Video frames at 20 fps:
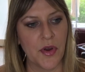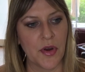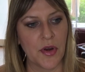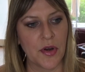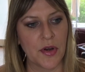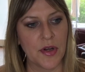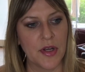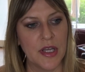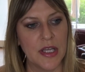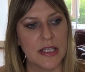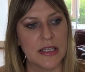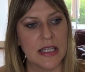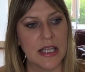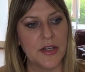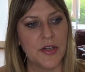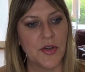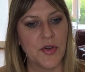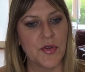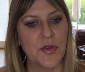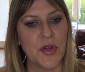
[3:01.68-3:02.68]
her,
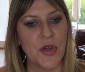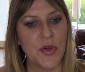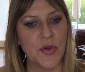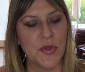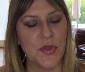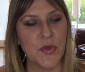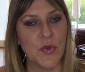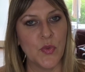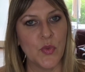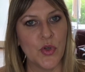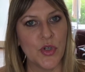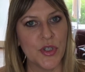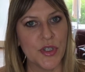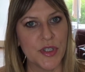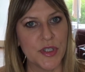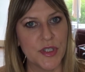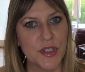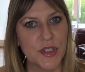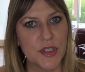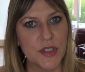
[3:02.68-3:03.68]
let her know you
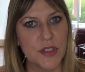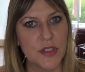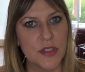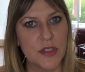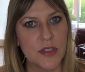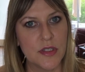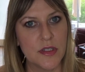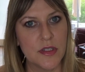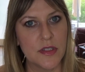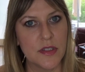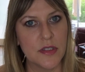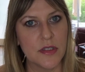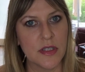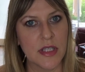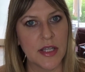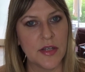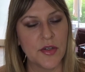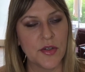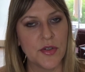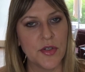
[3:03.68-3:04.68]
would.
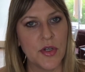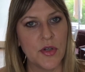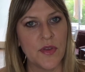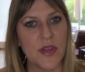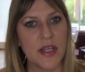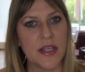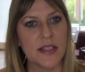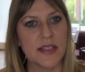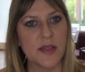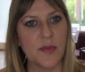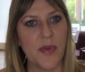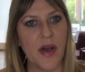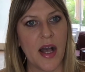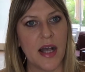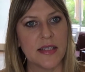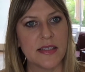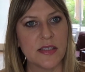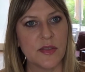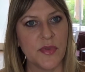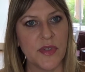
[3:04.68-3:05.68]
Let her know that it's a
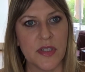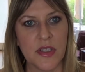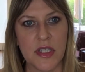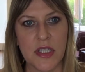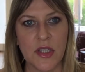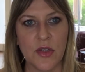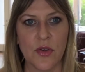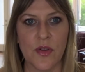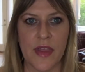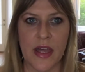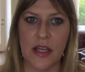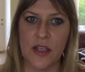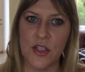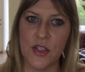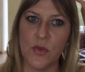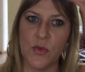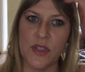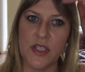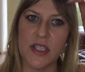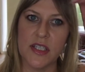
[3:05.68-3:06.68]
possibility or
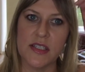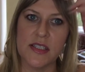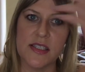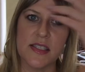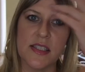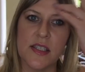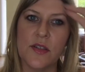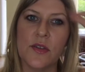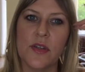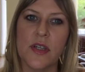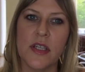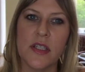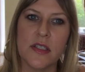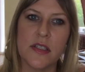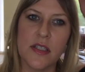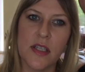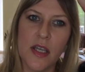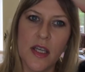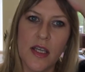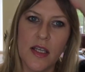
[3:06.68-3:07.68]
that you would consider
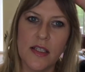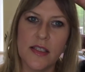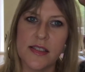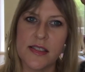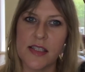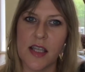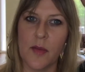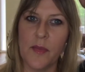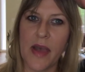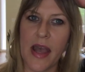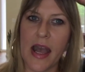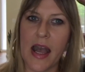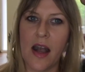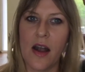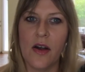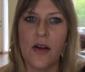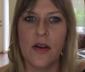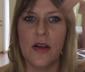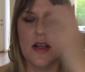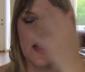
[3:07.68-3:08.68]
it
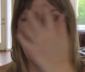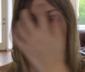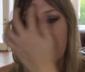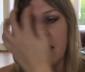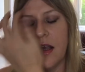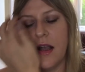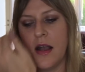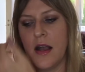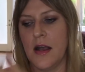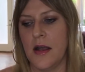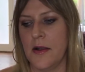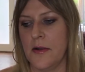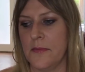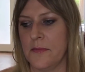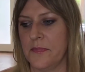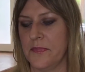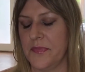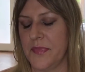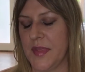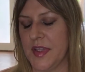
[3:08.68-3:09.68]
somehow,
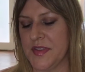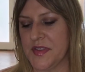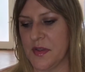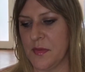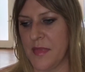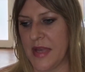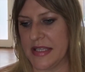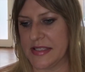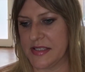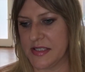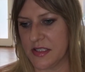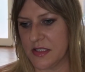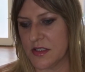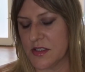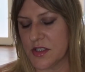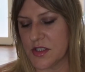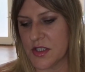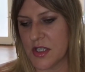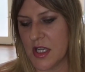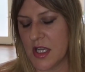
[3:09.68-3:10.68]
is the
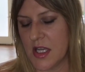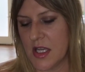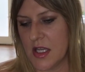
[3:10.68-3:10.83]
message.